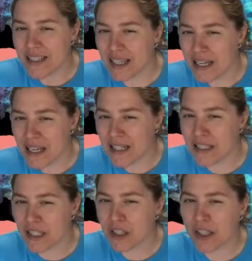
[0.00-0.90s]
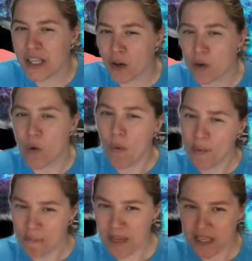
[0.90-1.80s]
say necessarily
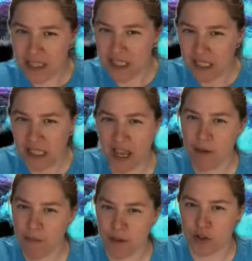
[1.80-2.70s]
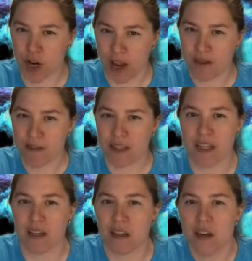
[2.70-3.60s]
equipment is going to help with drive. I
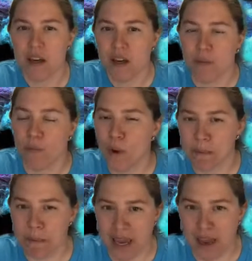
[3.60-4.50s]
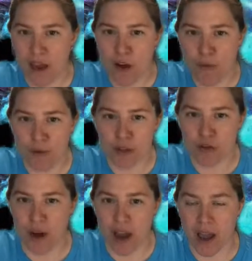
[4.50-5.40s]
think what might help with
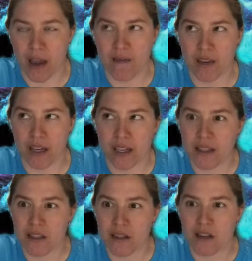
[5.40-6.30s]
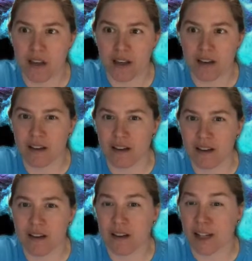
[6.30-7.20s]
drive is
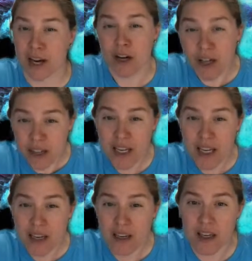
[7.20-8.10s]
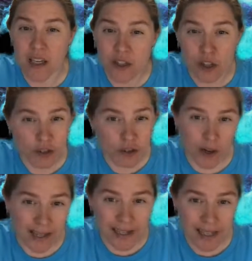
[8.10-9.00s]
clarity in your
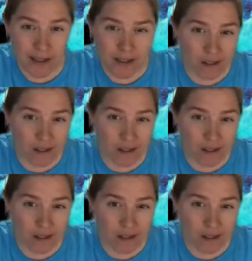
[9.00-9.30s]
training.